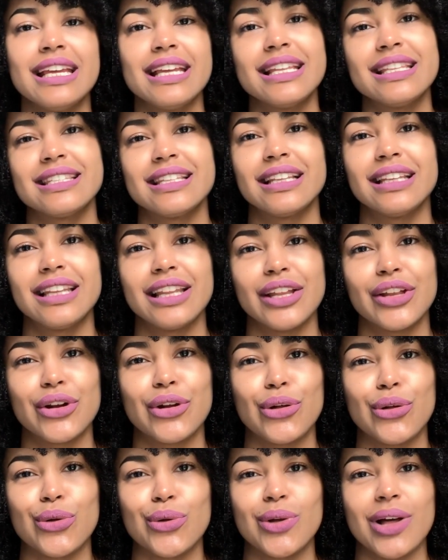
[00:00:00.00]
is a
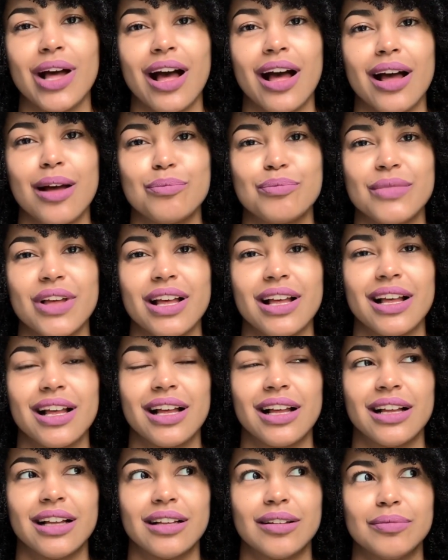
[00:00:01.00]
little
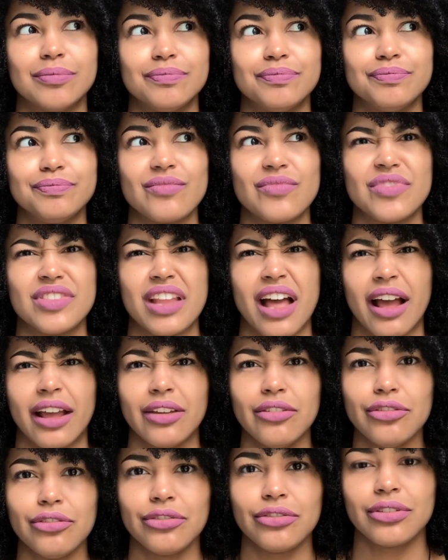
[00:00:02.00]

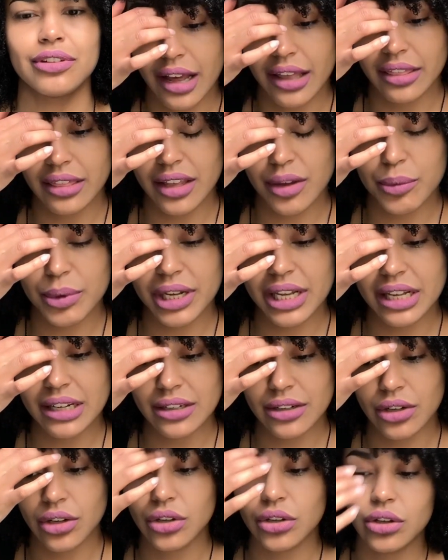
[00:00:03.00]
knife. I think we
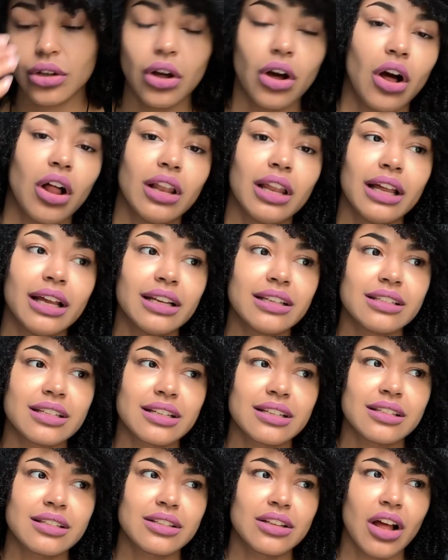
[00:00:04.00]
can call it.
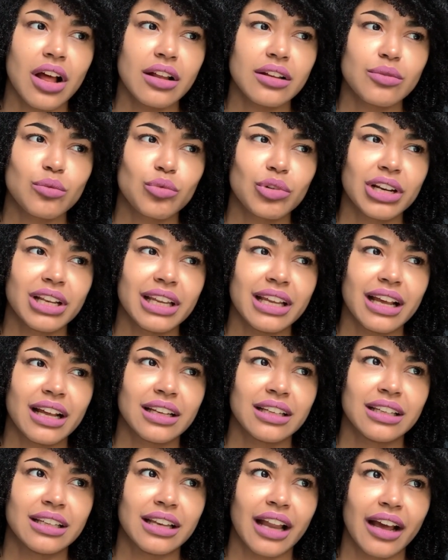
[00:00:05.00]
It's not really a
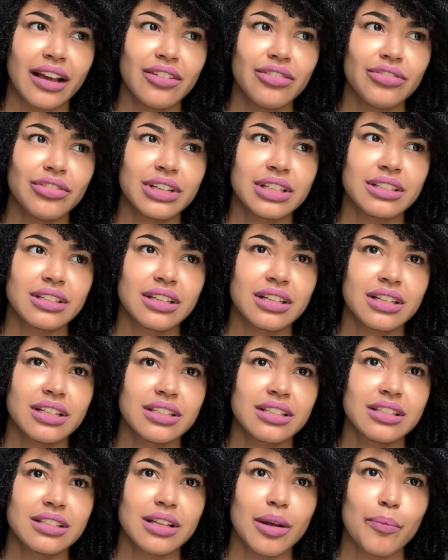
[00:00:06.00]
knife. It
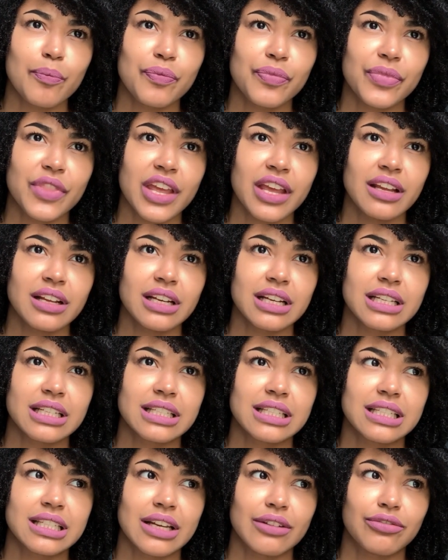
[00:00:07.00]
is something
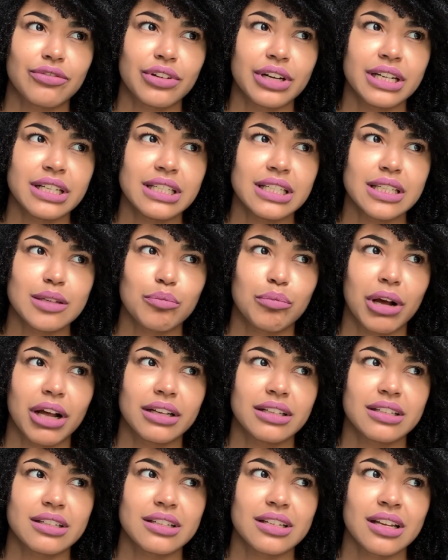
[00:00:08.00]
different,
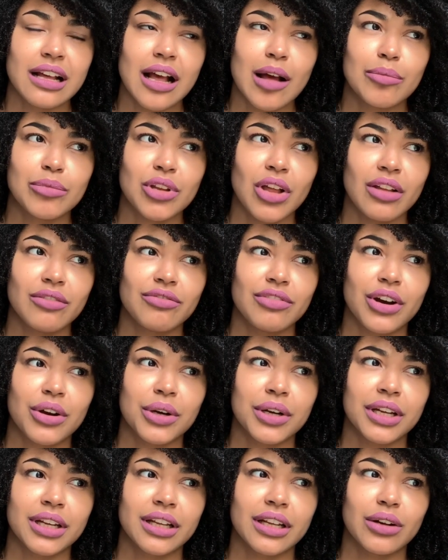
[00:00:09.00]
but I'm not
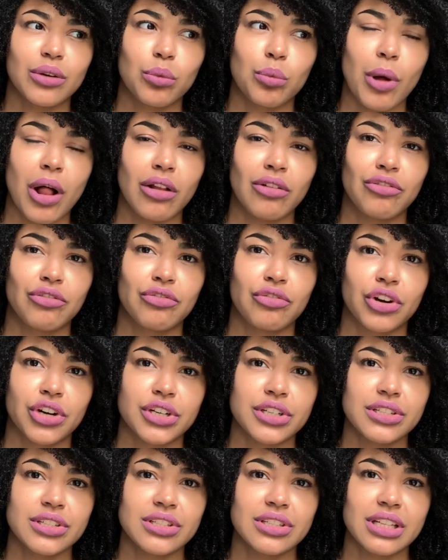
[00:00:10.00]
very well
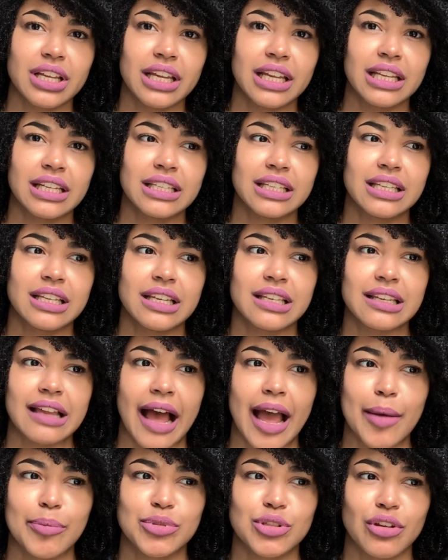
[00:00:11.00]
versed in the
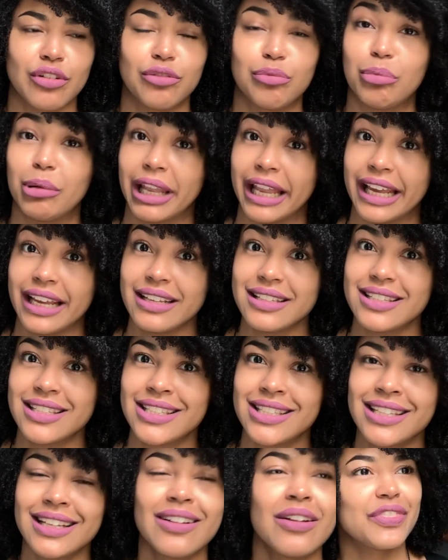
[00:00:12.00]
types of
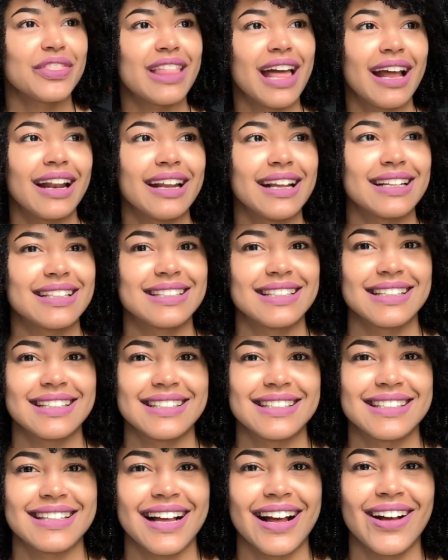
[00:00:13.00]
blades that
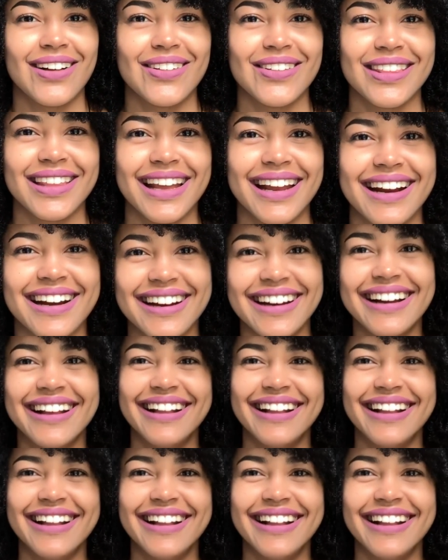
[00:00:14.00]
exist out there.